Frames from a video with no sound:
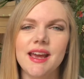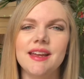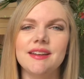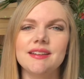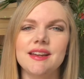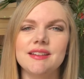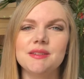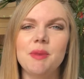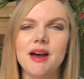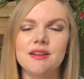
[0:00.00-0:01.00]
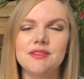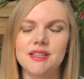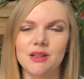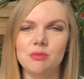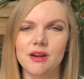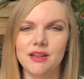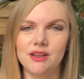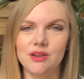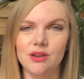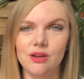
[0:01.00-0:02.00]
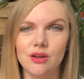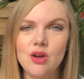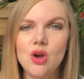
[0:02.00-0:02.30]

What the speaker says: And as part of celebrating her